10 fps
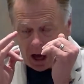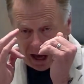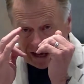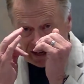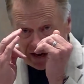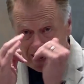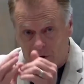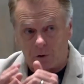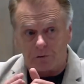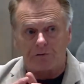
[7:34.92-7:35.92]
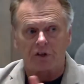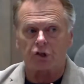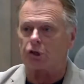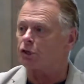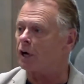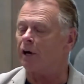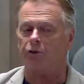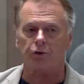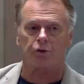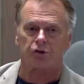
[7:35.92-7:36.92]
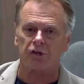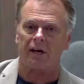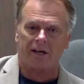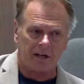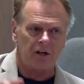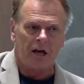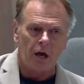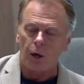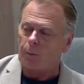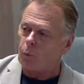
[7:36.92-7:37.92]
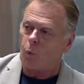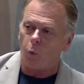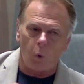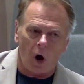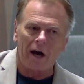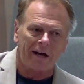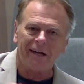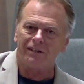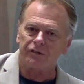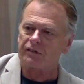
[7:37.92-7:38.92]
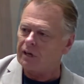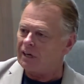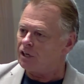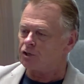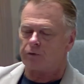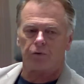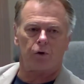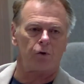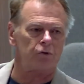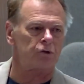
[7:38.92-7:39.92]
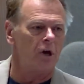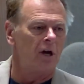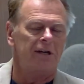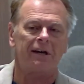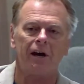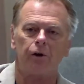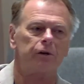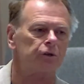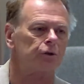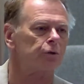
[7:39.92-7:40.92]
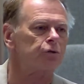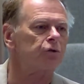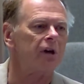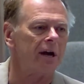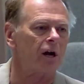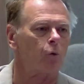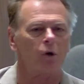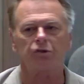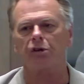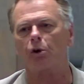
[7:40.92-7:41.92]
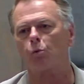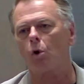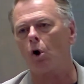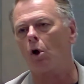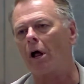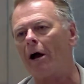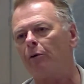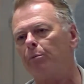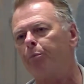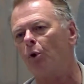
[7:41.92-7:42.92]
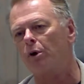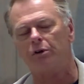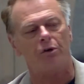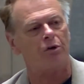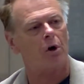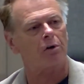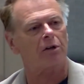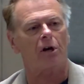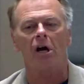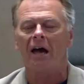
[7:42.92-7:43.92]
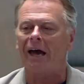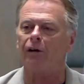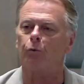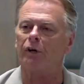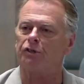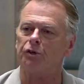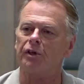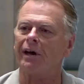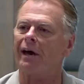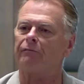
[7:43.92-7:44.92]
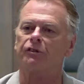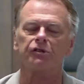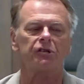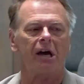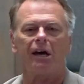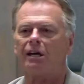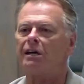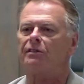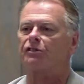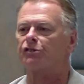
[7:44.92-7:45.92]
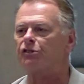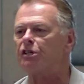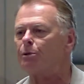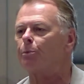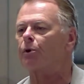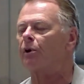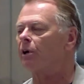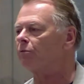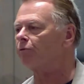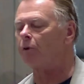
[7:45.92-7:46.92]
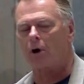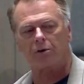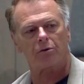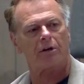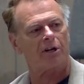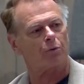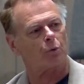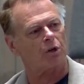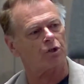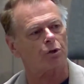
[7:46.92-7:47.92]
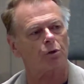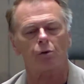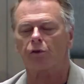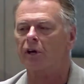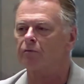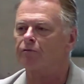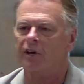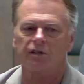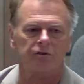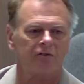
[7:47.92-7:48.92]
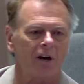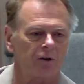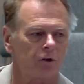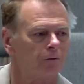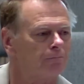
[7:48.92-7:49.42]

a narrow vision, to understand why is each of those characters there? What's their role? How important are they? And what do they have to say that's deeper and farther and richer than face value?